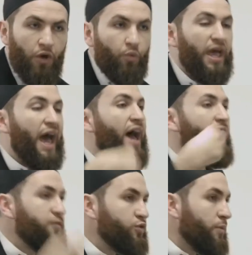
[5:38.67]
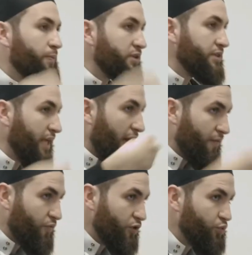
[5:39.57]
We have to put the
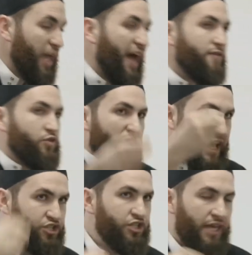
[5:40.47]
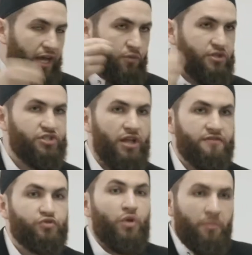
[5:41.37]
effort, we have to educate
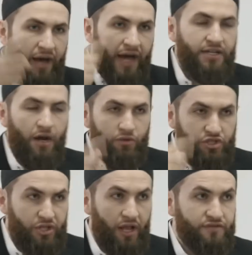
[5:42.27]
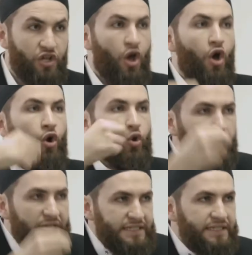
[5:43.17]
ourselves, remind ourselves
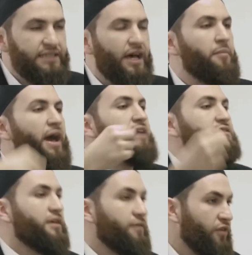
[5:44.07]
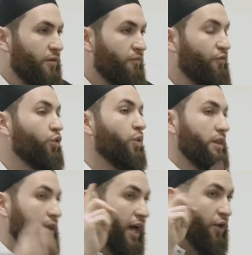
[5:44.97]
who is it that I'm asking from. For
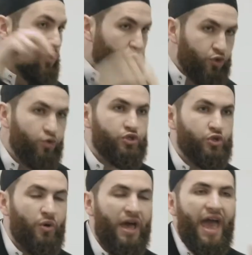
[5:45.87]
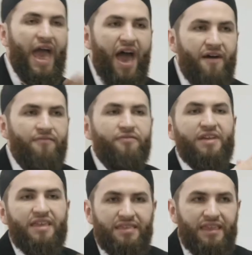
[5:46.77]
wallahi, when you do so,
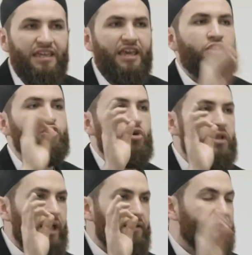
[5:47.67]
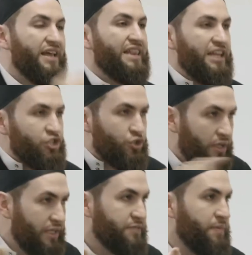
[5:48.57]
everything in your life,
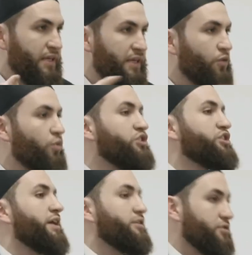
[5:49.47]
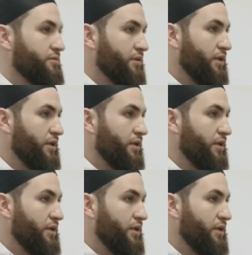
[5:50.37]
literally speaking, will change.